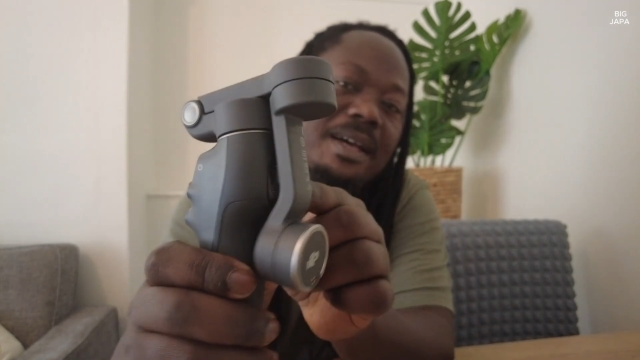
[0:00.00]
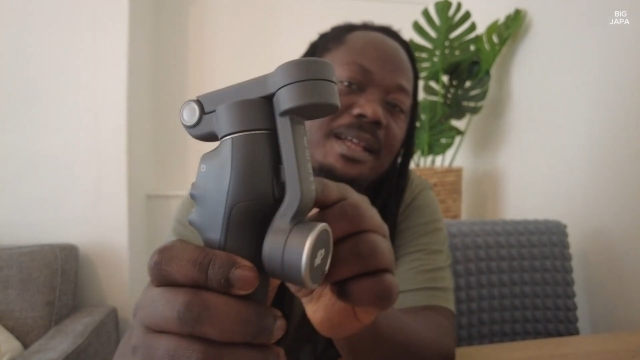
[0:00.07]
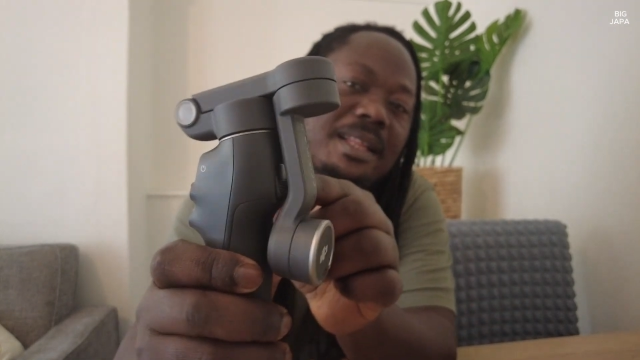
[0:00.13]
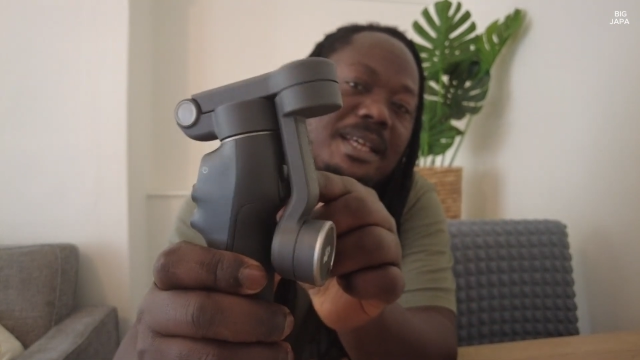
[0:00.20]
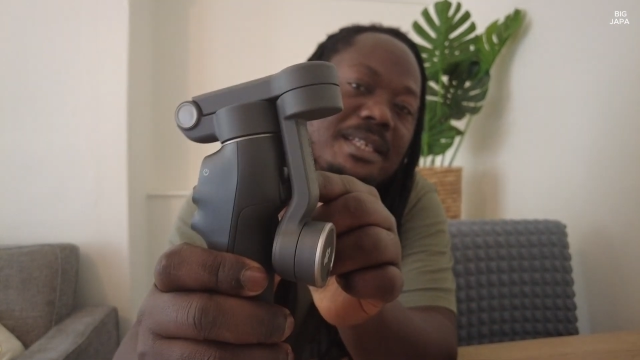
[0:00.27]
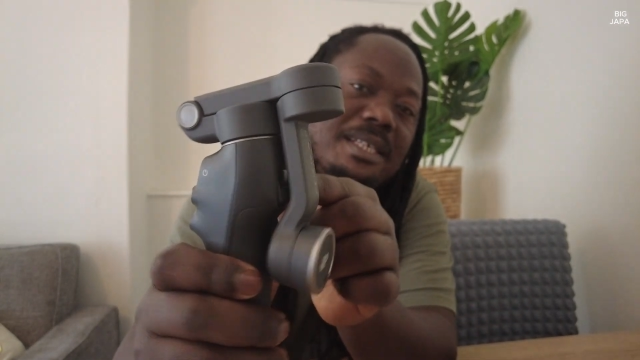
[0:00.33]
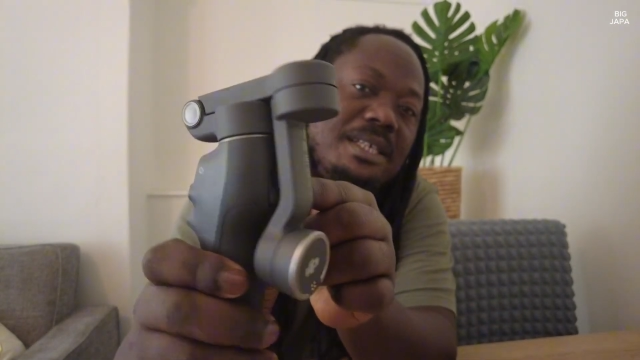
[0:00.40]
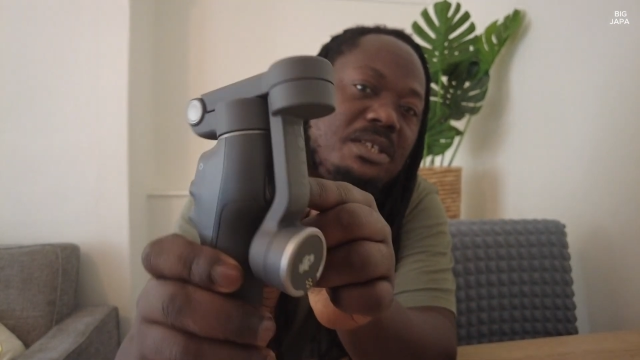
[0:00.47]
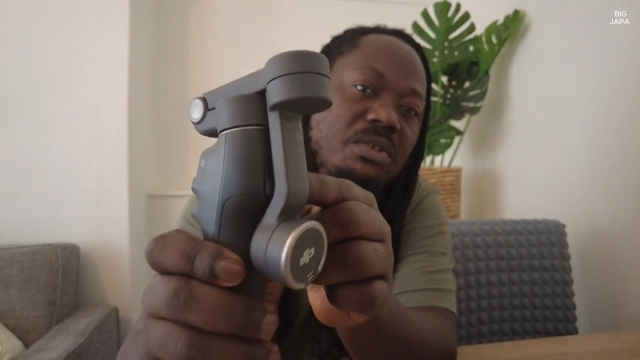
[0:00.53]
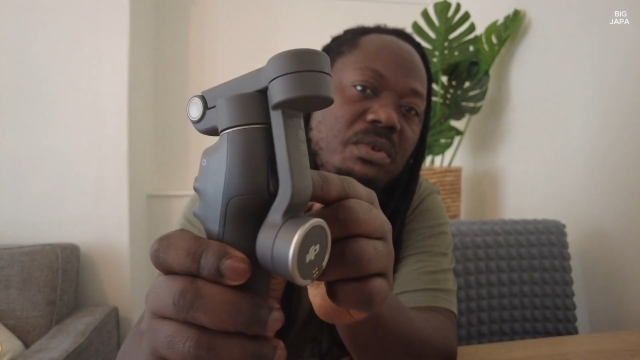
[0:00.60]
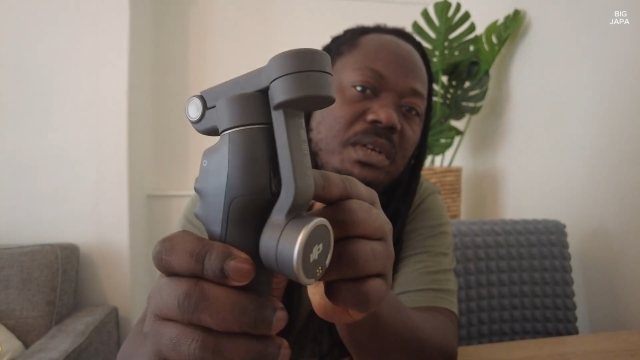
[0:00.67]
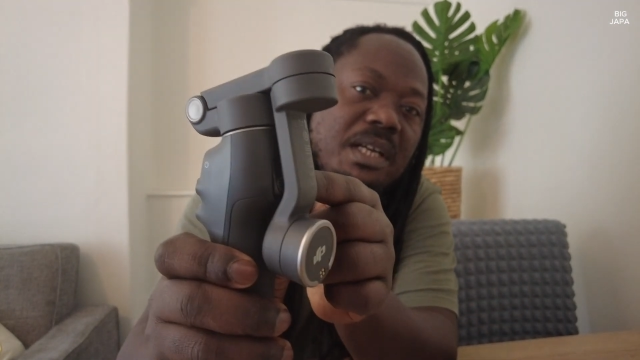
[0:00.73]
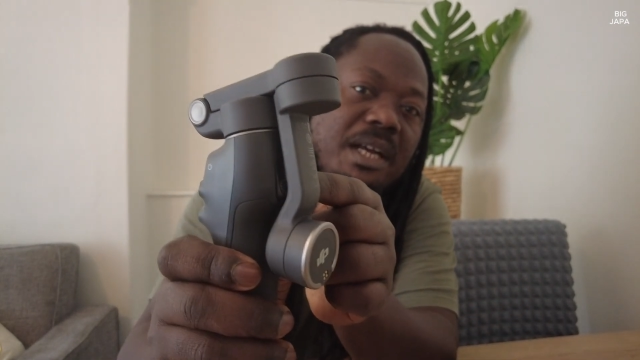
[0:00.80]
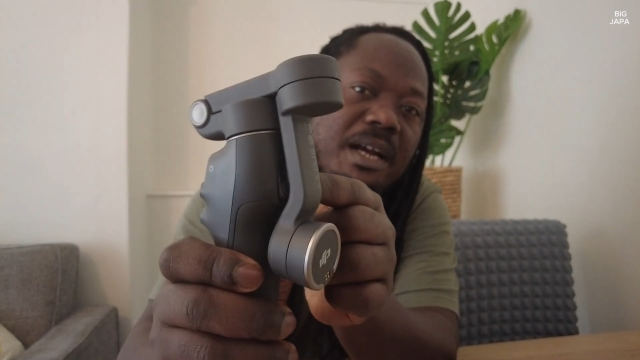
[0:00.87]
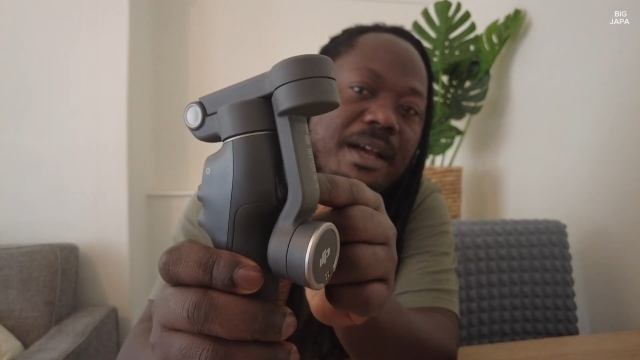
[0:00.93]
There's a
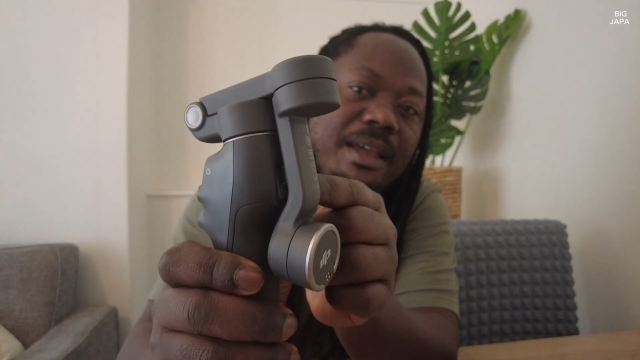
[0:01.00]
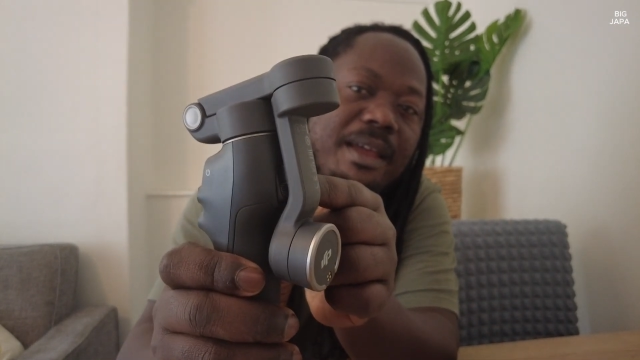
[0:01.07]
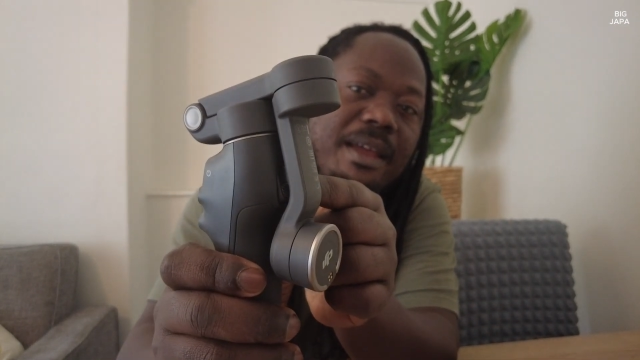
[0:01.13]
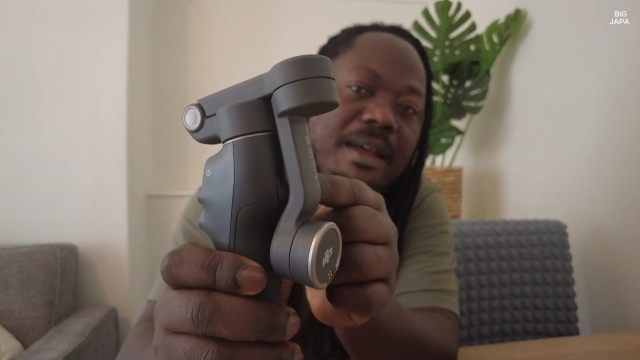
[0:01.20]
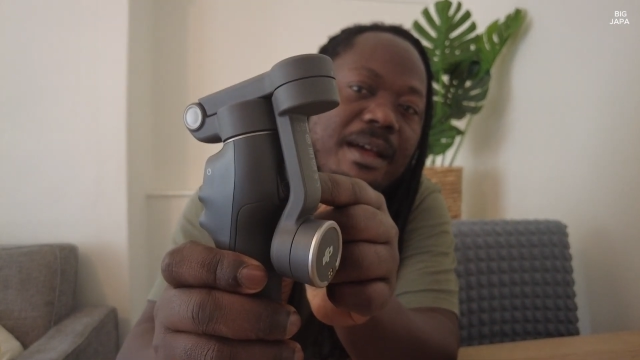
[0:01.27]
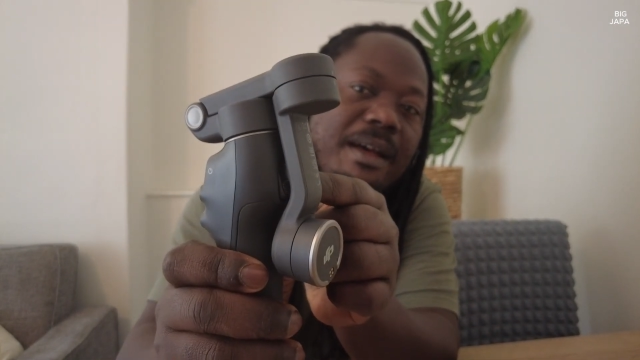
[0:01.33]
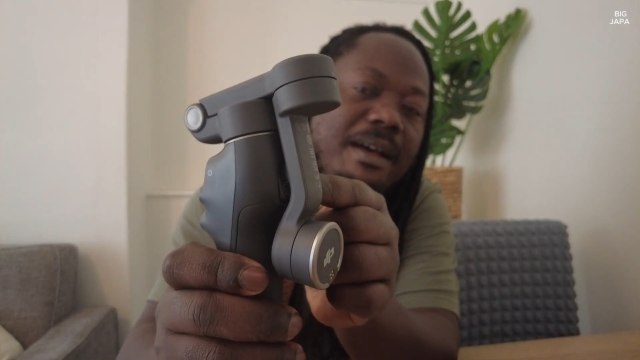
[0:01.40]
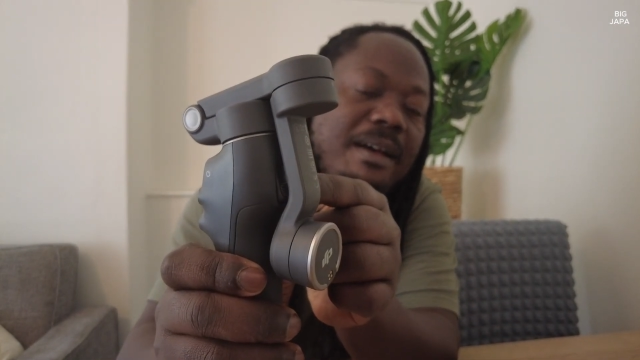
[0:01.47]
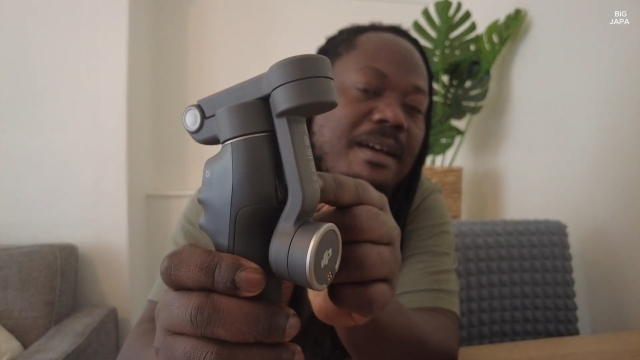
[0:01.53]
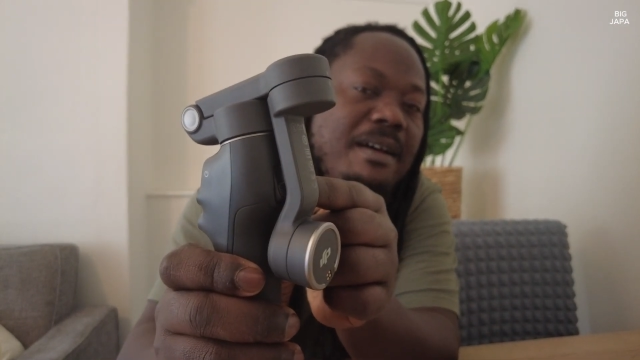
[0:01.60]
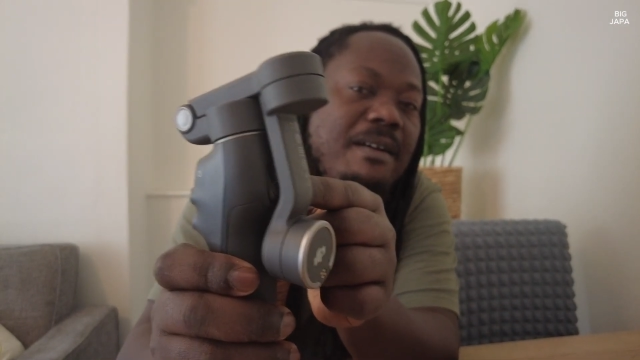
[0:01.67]
trigger here